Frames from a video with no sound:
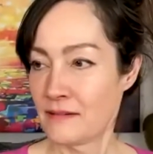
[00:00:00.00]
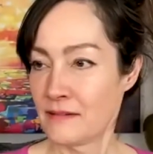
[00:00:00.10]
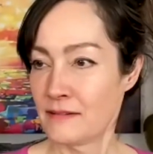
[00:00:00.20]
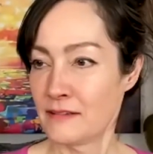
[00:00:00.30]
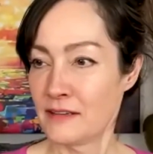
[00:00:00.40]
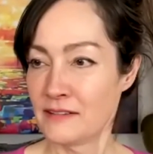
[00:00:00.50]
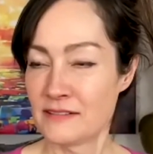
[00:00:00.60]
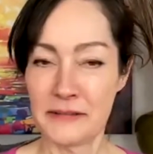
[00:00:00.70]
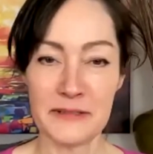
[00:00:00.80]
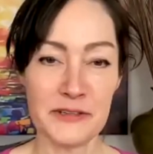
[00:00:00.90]
Well,
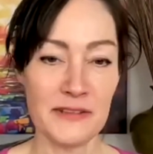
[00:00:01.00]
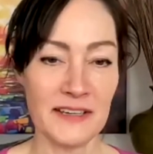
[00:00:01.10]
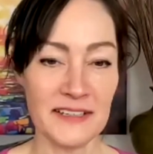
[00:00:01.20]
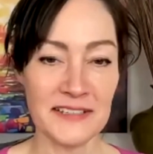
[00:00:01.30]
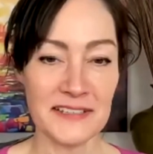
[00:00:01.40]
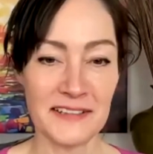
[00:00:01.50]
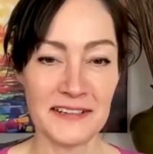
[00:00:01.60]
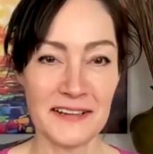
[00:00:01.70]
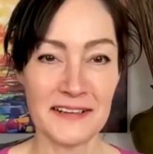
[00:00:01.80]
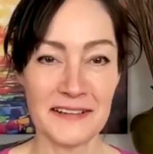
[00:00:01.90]
let me do this and
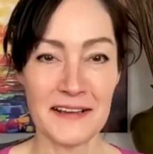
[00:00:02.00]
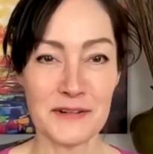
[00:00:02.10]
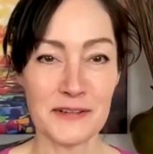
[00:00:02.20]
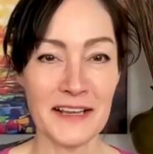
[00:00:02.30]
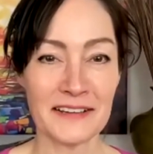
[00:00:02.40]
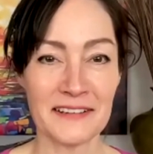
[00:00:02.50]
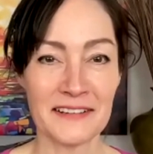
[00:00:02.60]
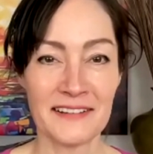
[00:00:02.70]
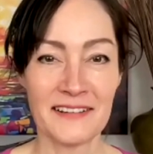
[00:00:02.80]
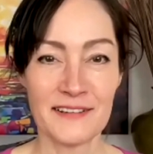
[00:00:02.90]
then I will click.
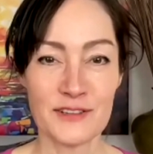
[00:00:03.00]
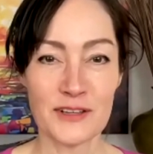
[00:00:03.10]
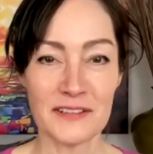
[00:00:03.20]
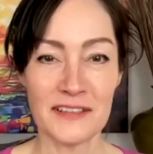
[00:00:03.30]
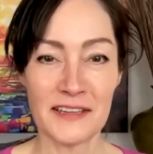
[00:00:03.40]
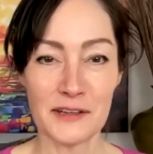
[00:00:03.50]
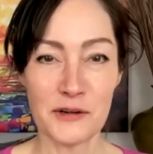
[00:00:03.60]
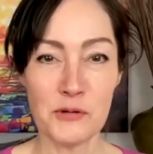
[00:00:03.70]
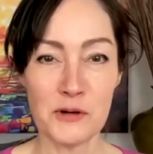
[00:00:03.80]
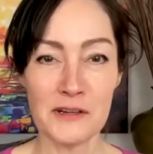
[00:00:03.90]
So I think
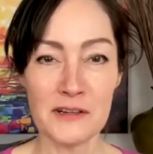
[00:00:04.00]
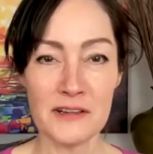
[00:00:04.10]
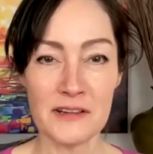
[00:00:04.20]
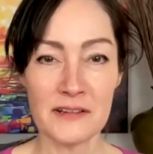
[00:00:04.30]
it'll work.